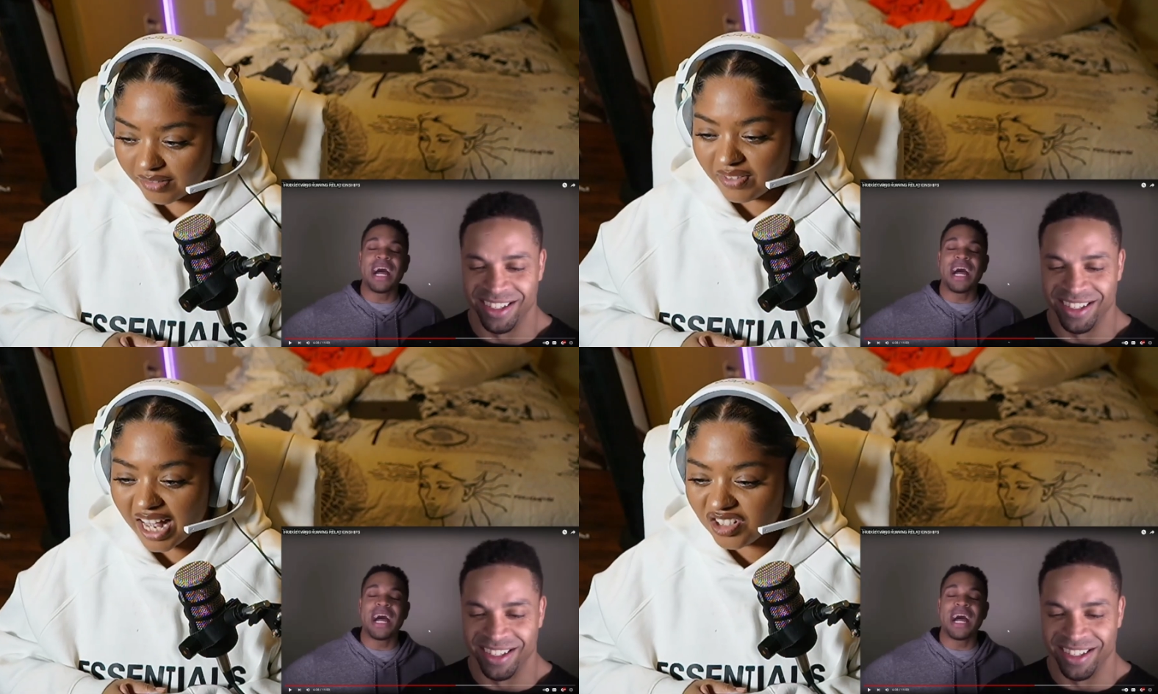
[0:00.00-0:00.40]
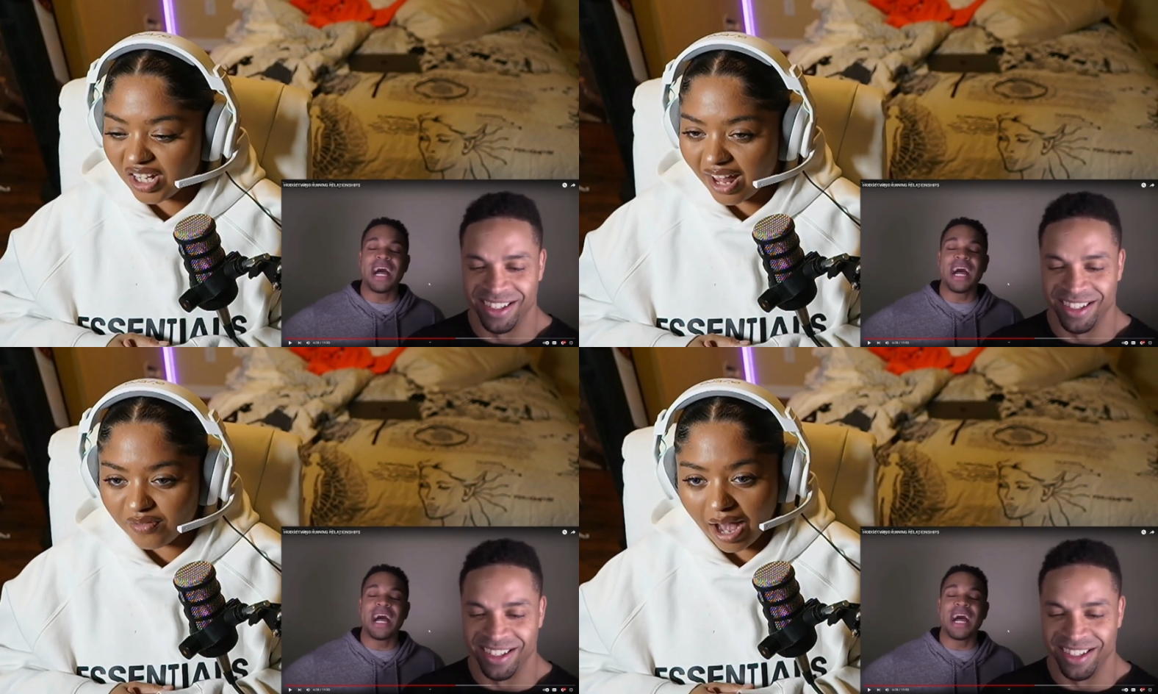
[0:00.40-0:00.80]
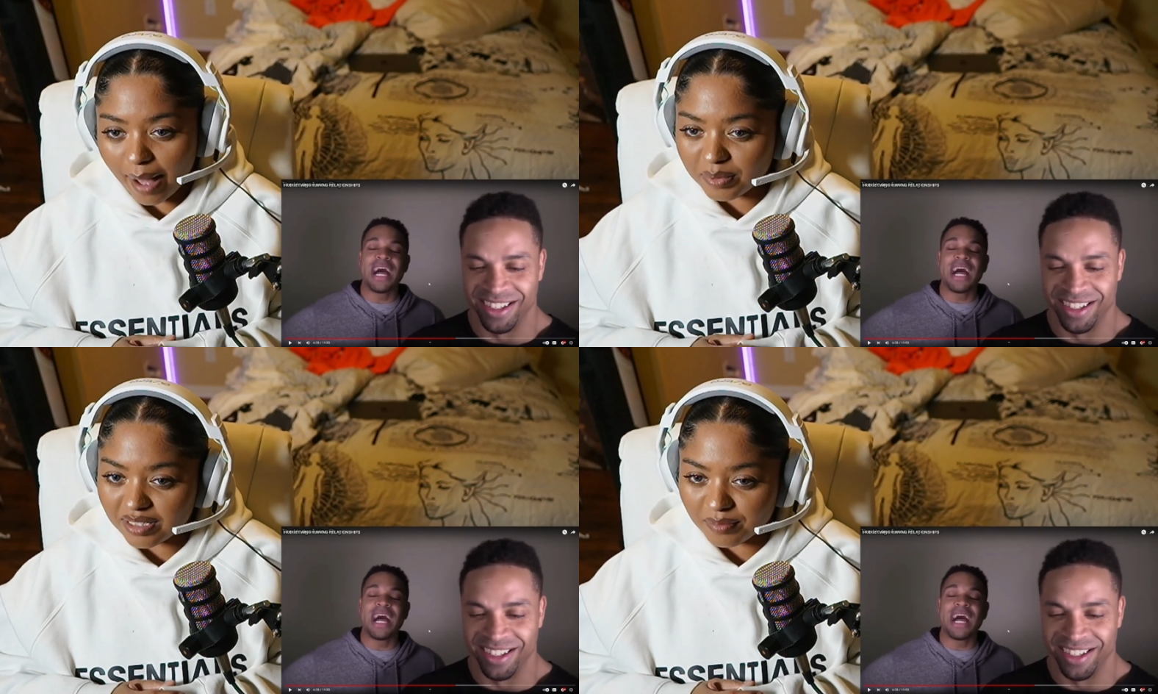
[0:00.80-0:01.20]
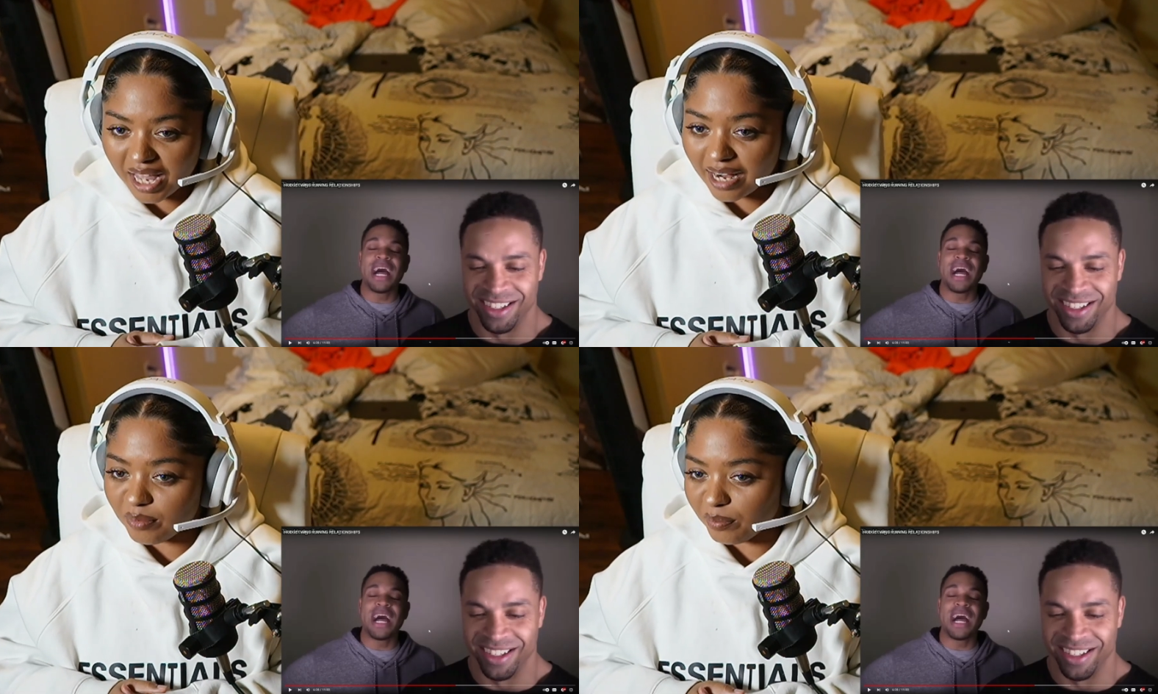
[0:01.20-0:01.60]
Speaker 1: If that shit ever happened to me,
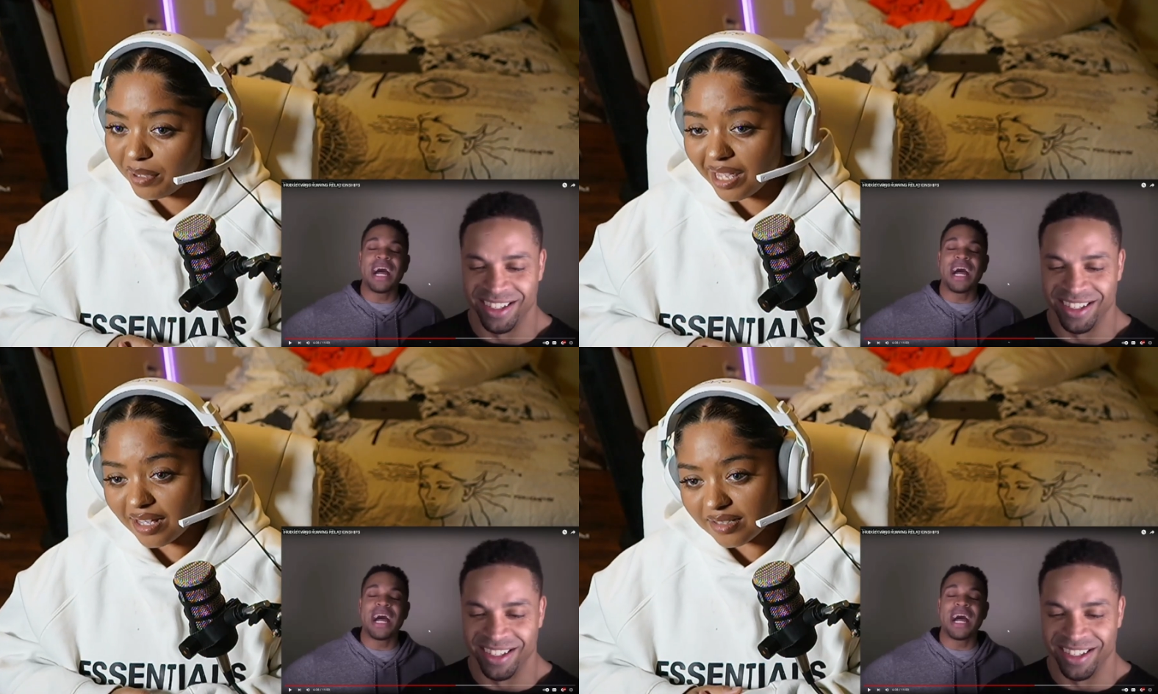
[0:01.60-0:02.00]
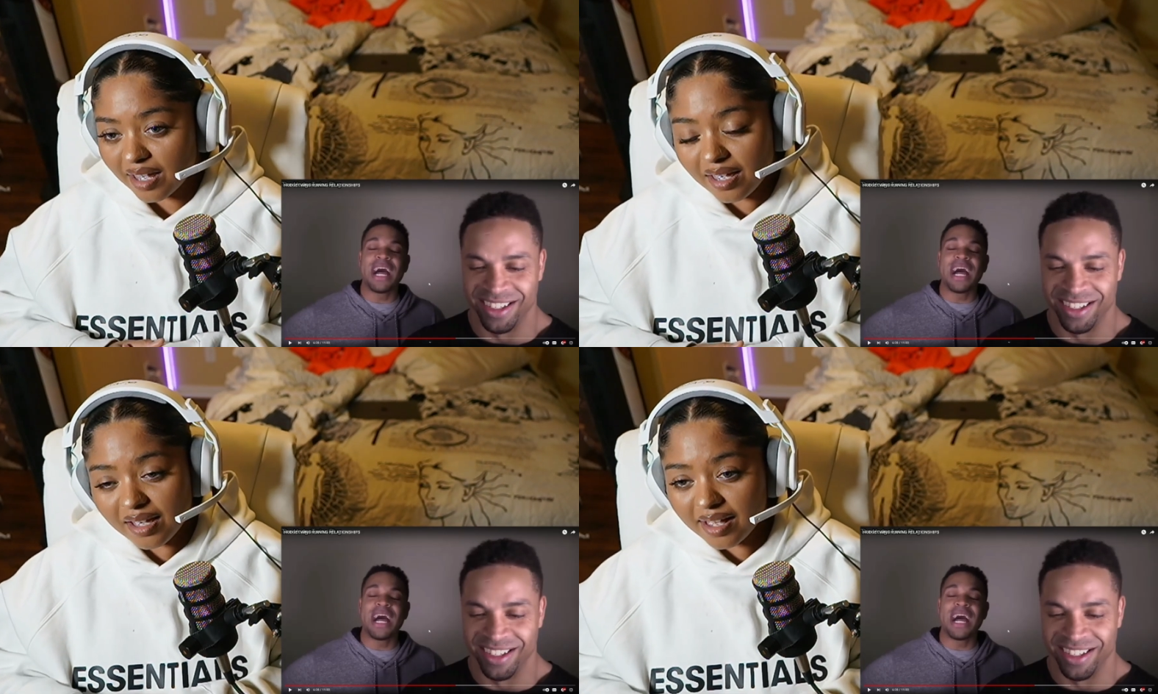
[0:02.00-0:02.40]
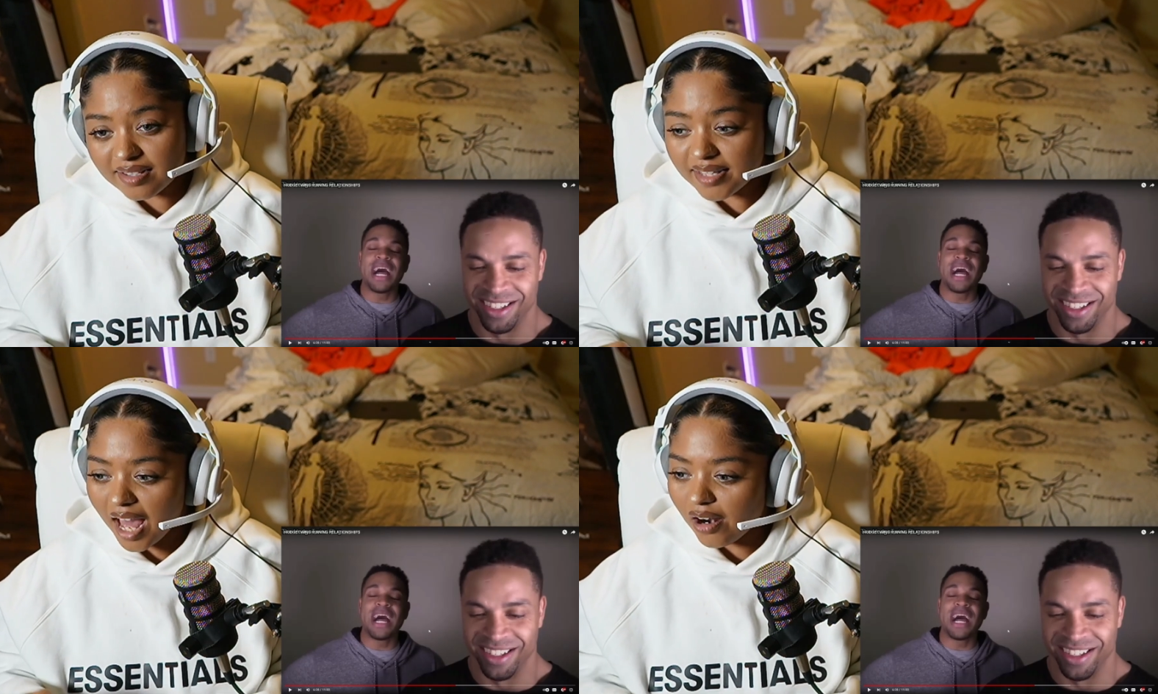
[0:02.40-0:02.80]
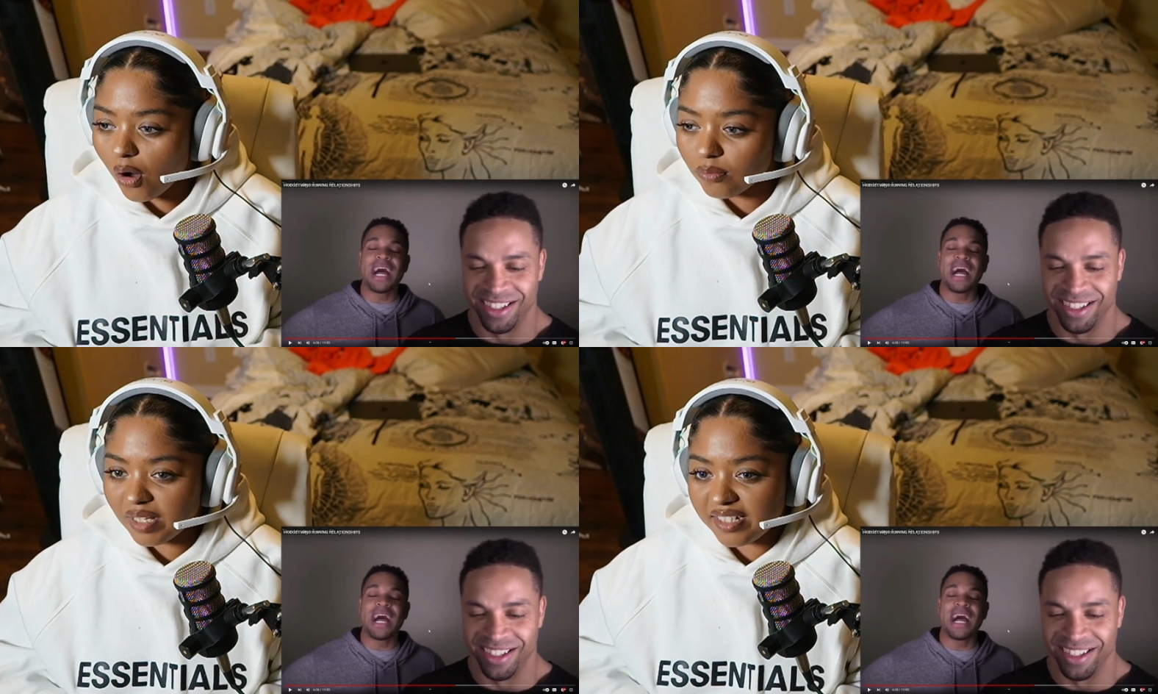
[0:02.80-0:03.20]
I'd be pissed. Cause not
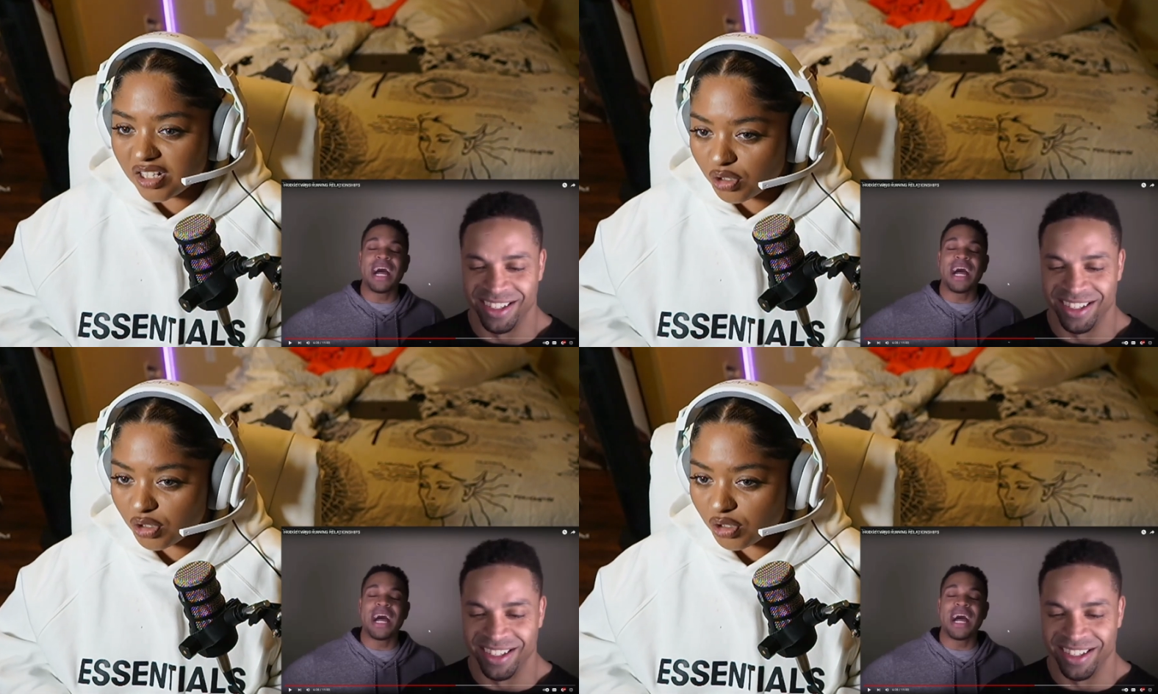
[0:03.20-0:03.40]
only did